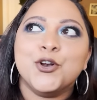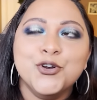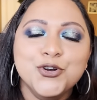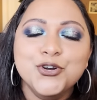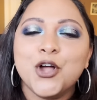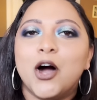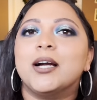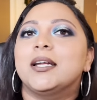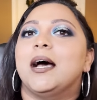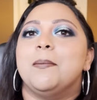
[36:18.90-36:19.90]

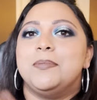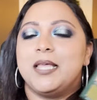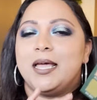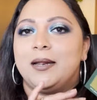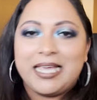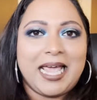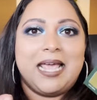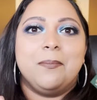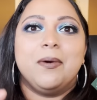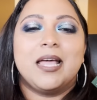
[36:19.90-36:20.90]
knocked up their
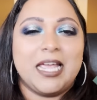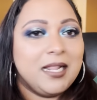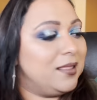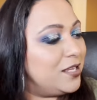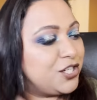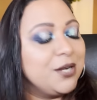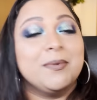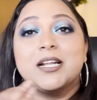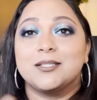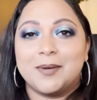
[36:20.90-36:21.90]
game in the
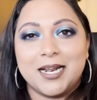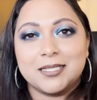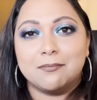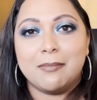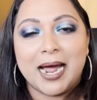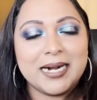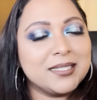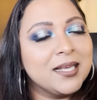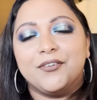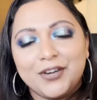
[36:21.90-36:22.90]
shimmer as well as
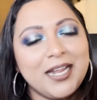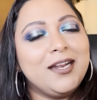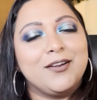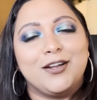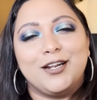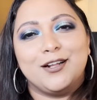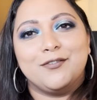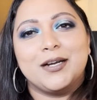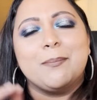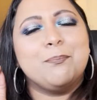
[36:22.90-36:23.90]
mattes. Really, really love
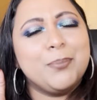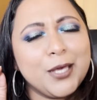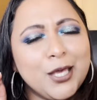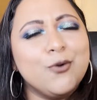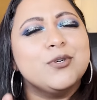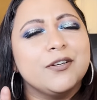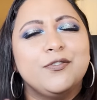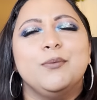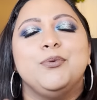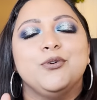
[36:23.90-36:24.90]
it.
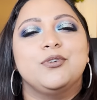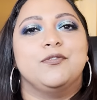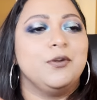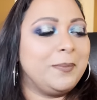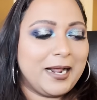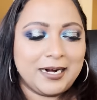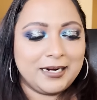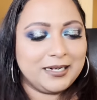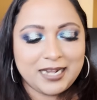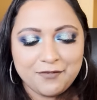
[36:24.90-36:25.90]
Beautiful, beautiful
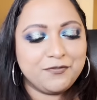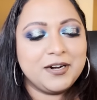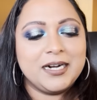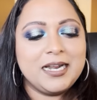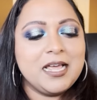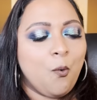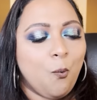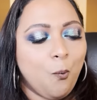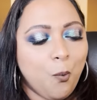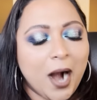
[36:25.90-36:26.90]
palette. Definitely
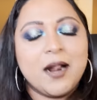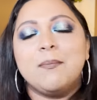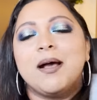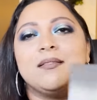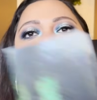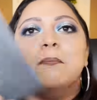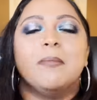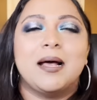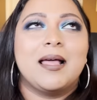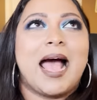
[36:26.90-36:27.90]
one among
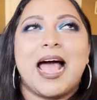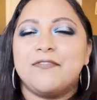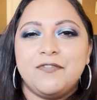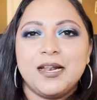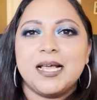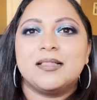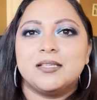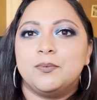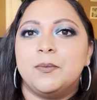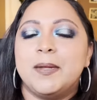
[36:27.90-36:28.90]
the, I feel like
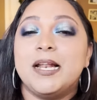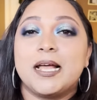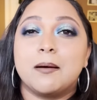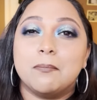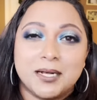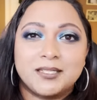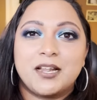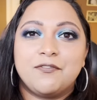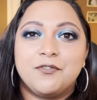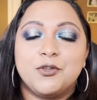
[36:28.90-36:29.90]
this would be like a
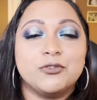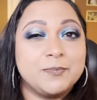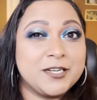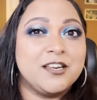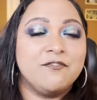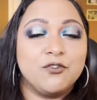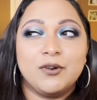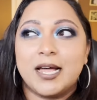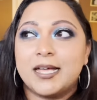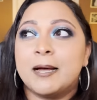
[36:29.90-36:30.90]
must-have for you, especially if you
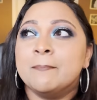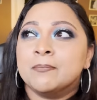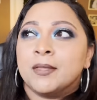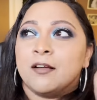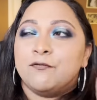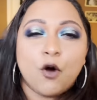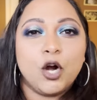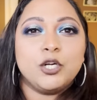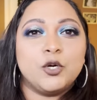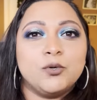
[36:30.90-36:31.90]
like
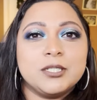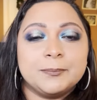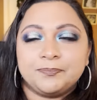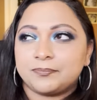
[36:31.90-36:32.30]
fall tones.